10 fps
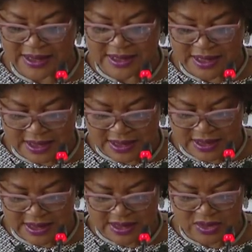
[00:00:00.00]

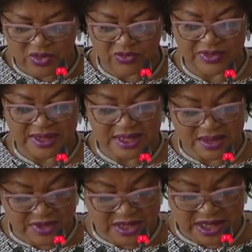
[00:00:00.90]
instances of
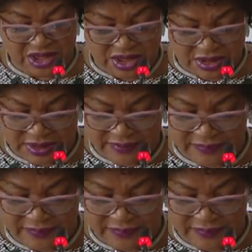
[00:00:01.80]
intimidation.